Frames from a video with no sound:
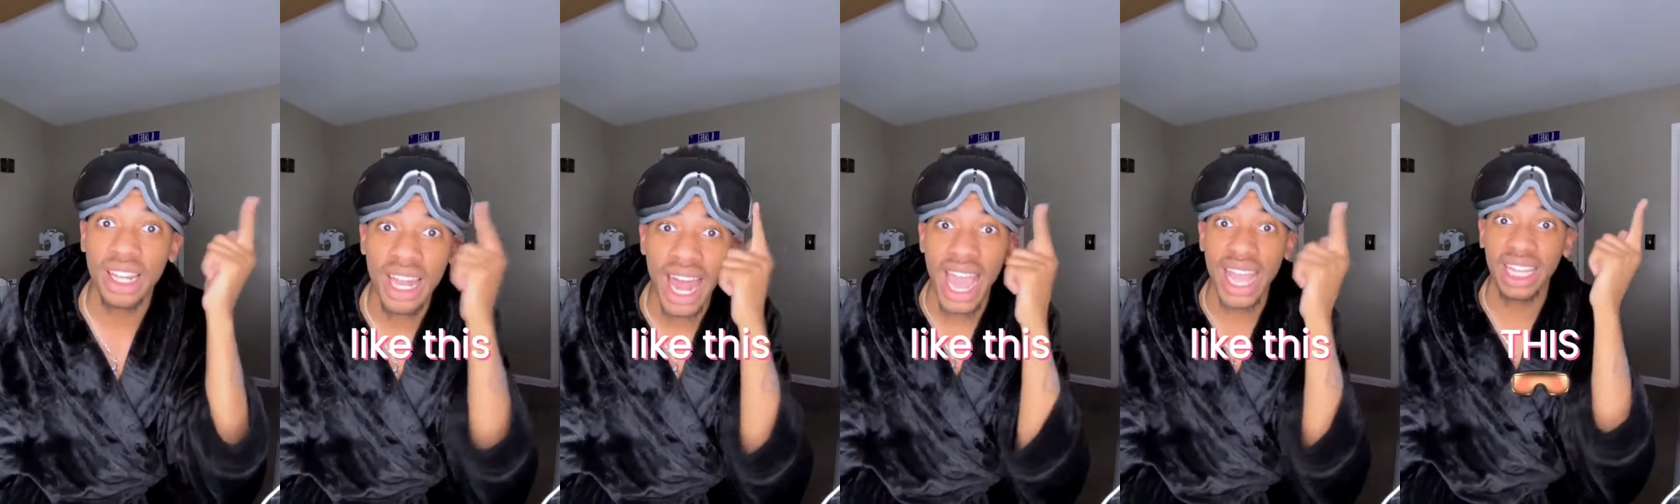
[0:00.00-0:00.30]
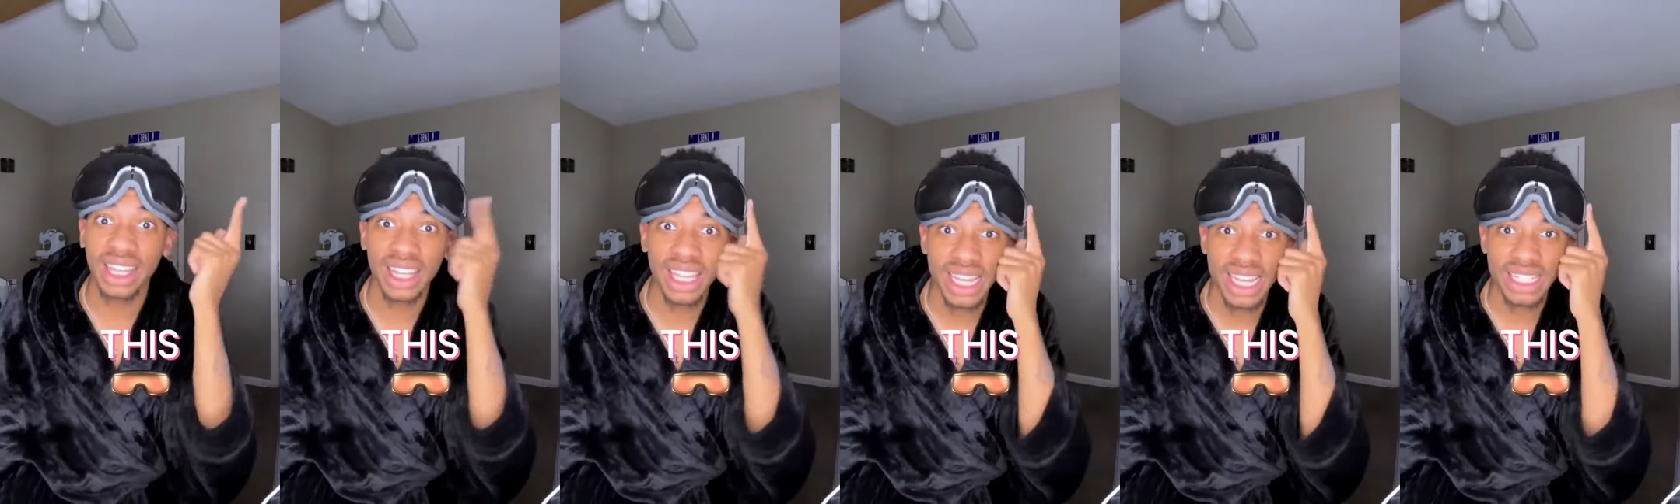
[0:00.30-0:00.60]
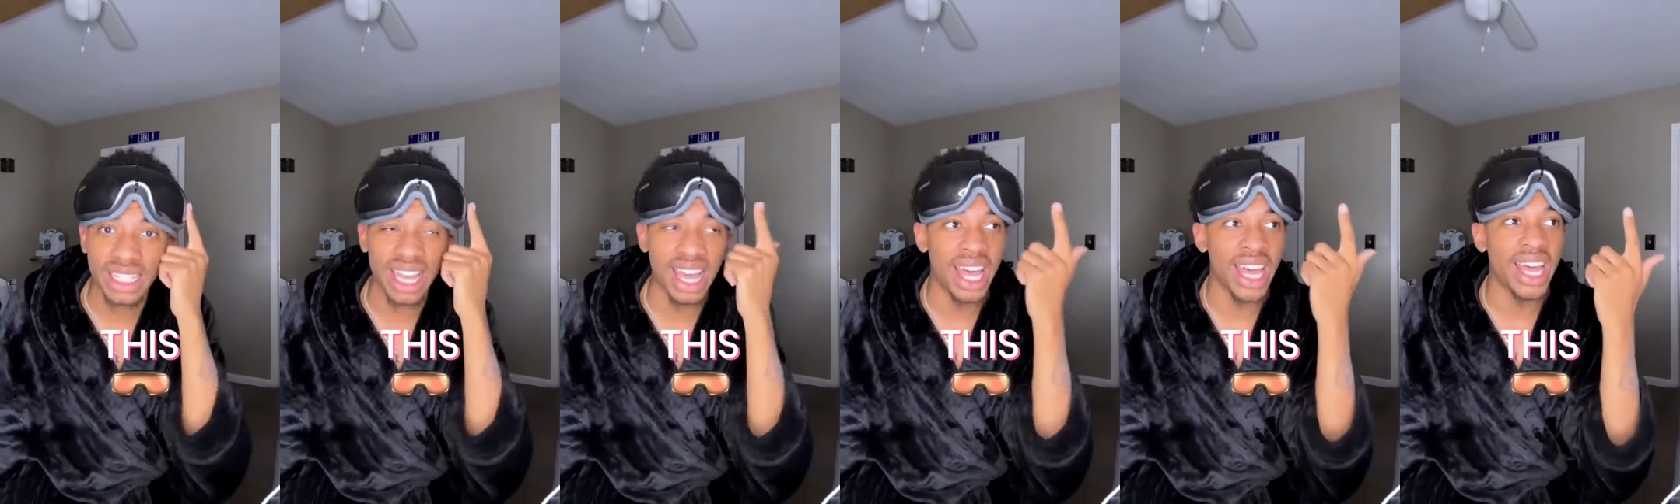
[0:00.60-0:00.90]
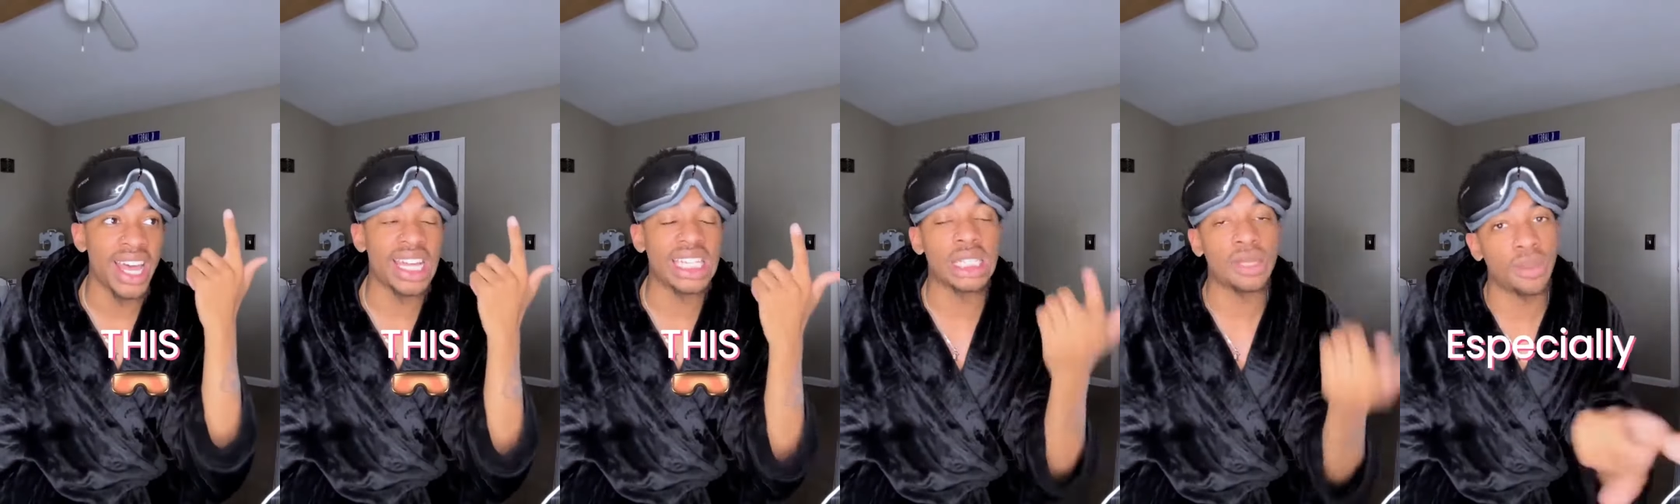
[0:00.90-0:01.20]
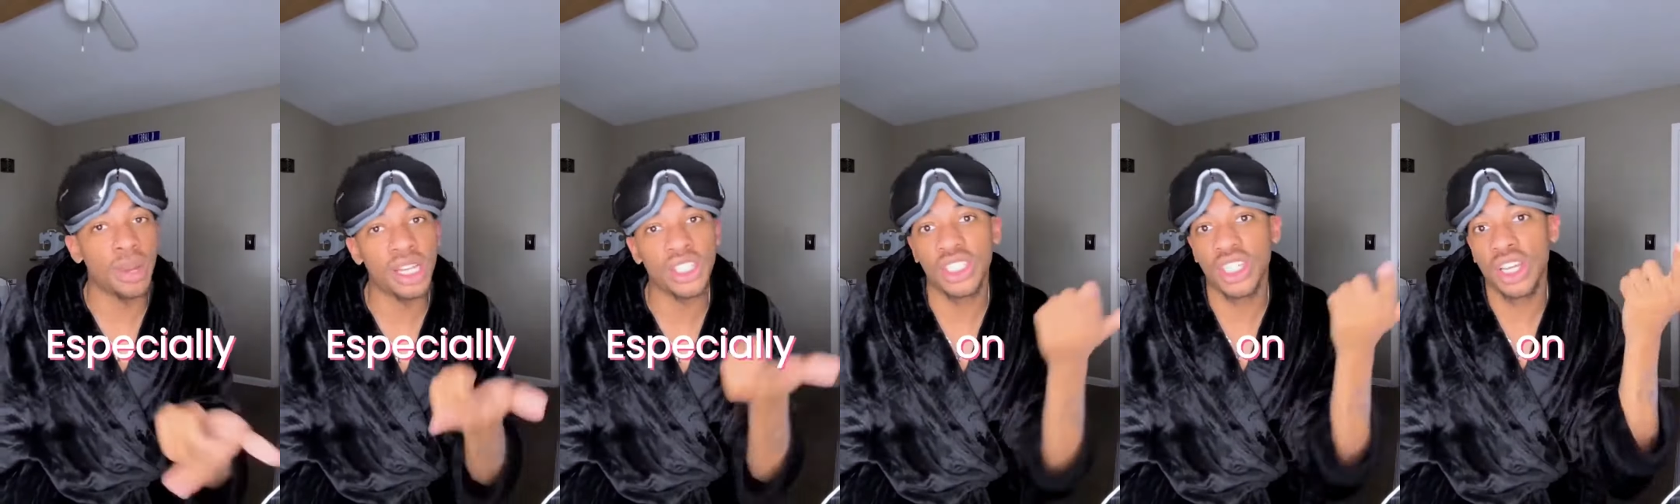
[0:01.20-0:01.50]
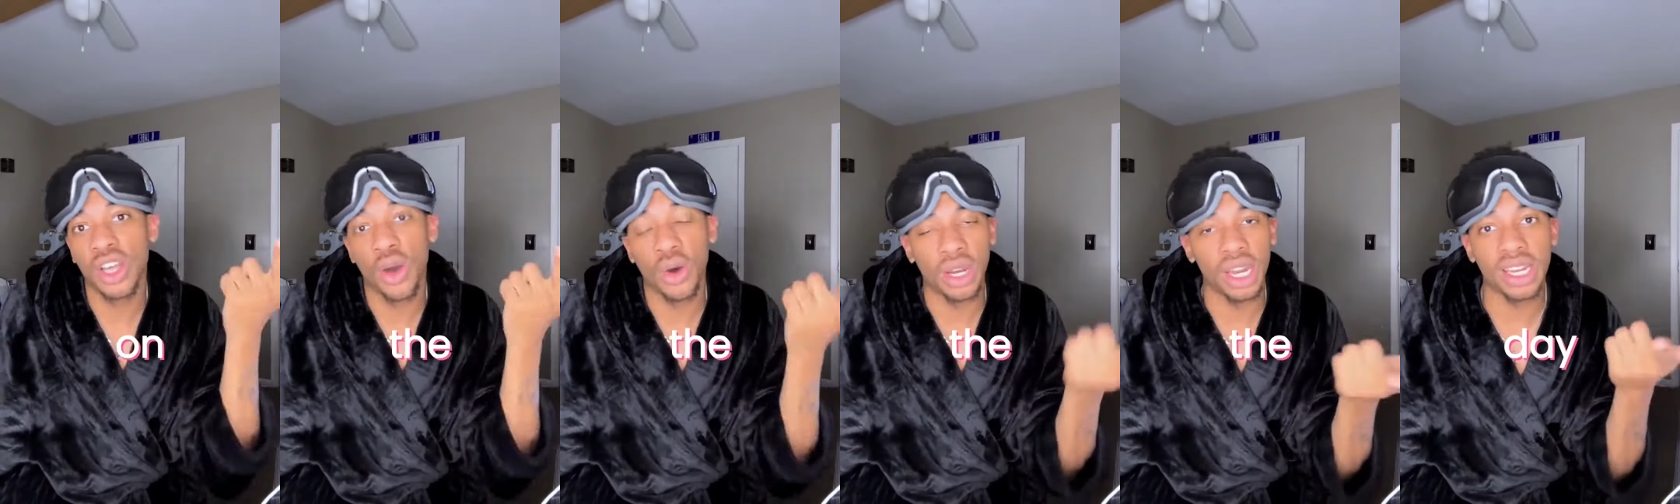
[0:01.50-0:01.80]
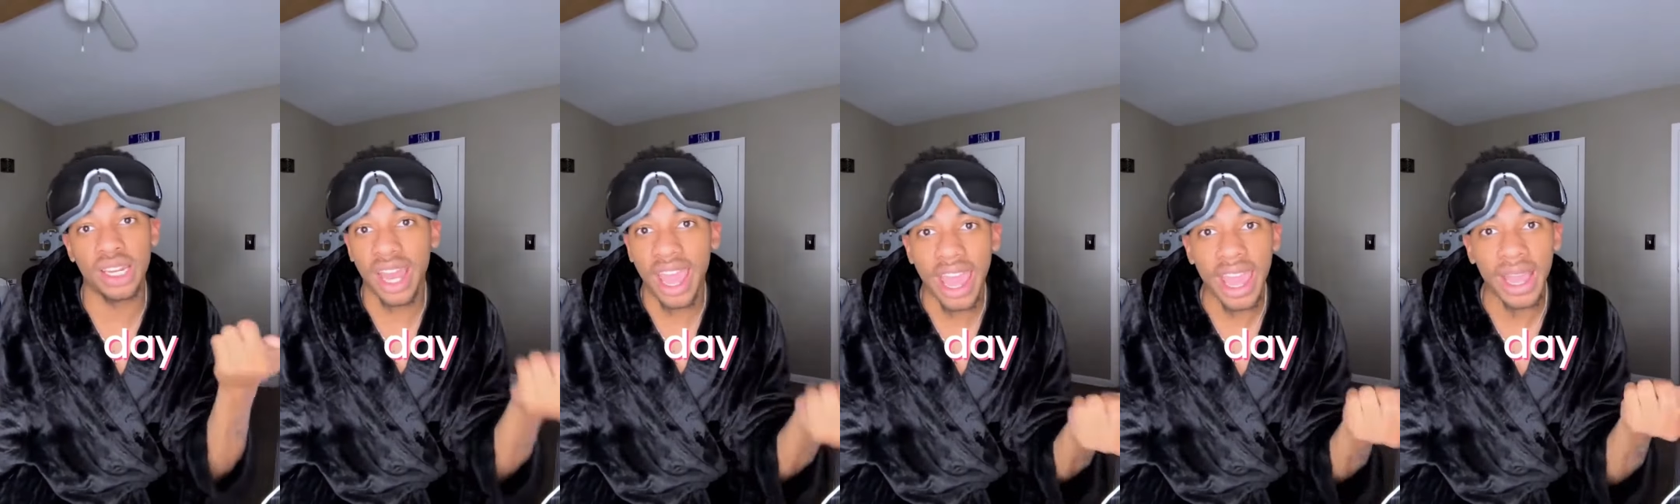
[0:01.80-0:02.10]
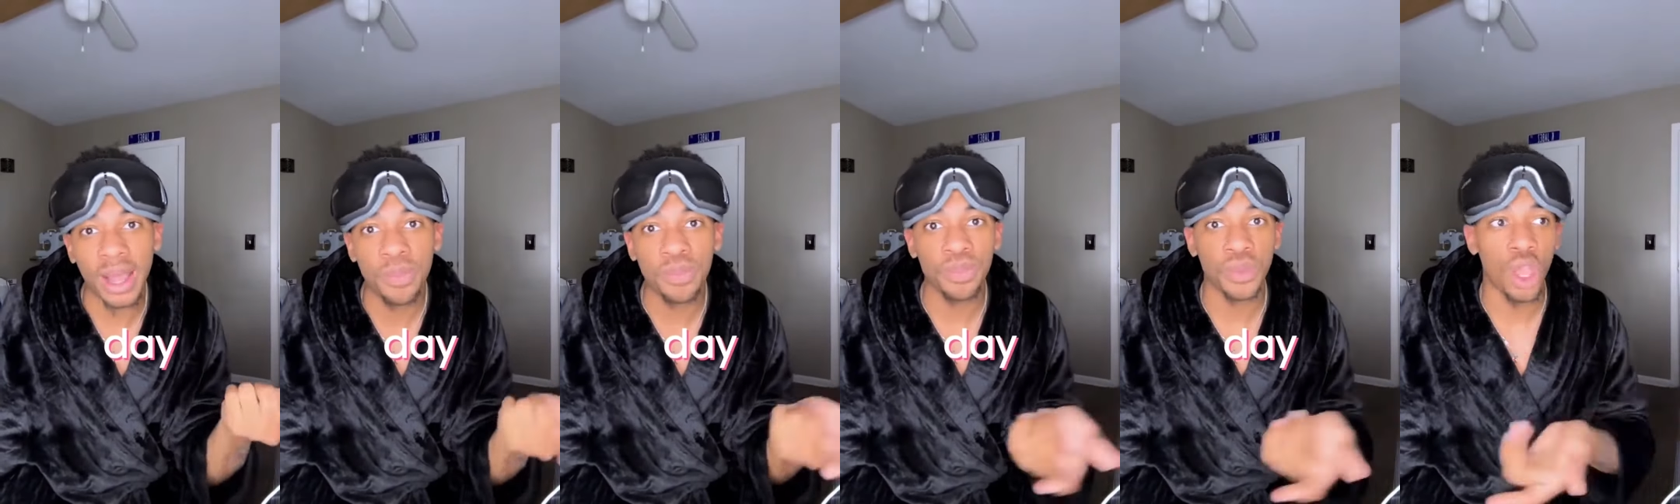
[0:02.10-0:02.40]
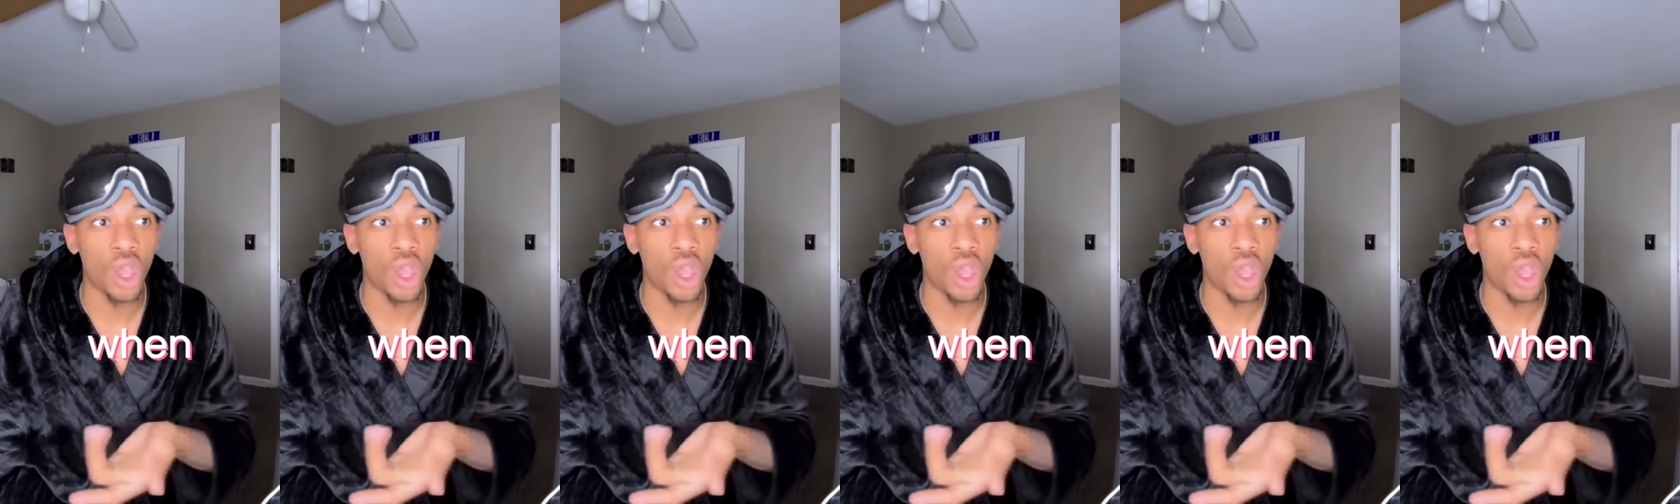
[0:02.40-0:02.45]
like this, especially on a day